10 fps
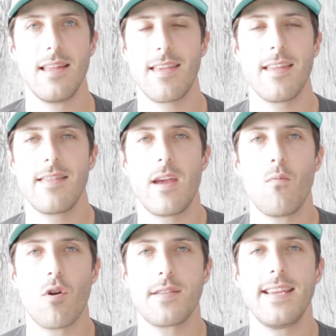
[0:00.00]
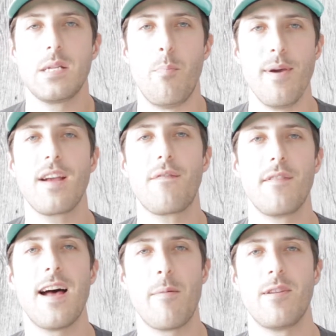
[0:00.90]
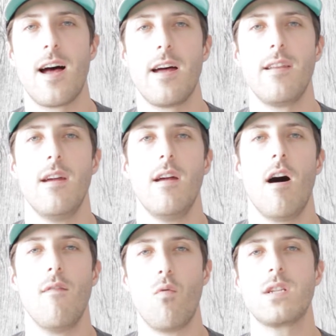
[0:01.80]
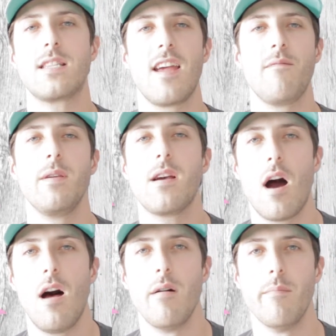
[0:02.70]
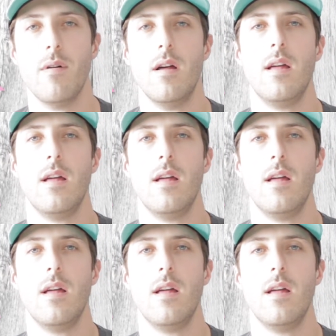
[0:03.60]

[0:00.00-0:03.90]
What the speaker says: They weren't this big phenomenon of which they've become.